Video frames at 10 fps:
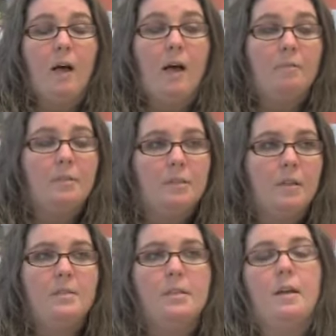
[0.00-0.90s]
Obviously,
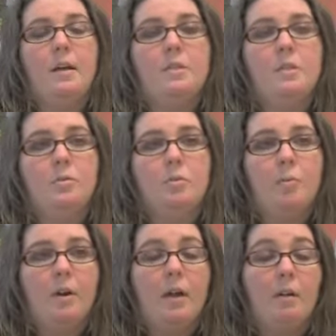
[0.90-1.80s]
it has a lot to do with
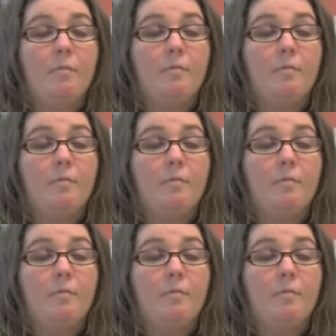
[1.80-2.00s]
what kind of